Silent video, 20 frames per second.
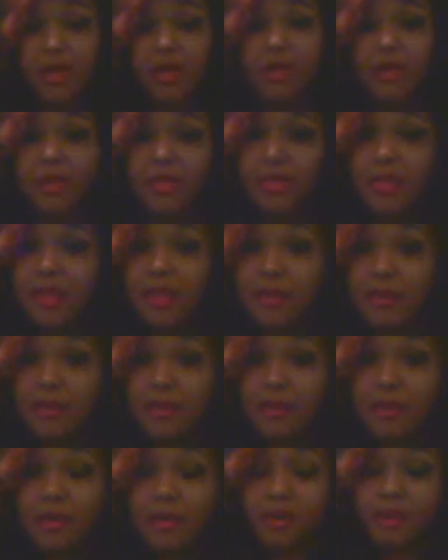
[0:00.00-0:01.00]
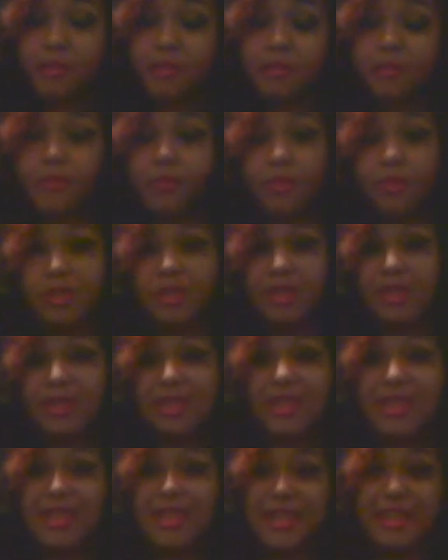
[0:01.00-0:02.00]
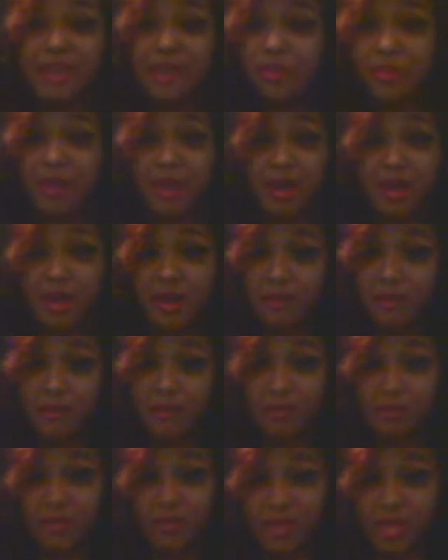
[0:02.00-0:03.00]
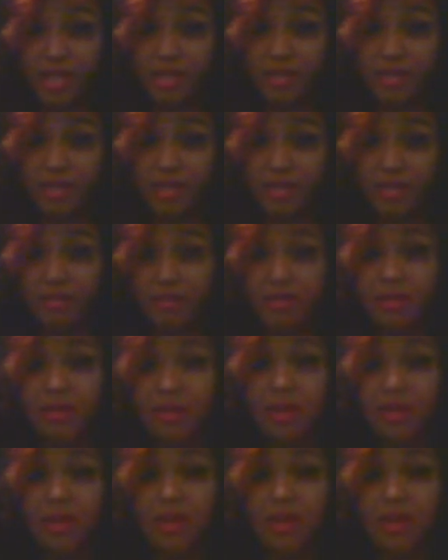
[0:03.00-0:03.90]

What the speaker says: And then they didn't wear costumes for Danger Days,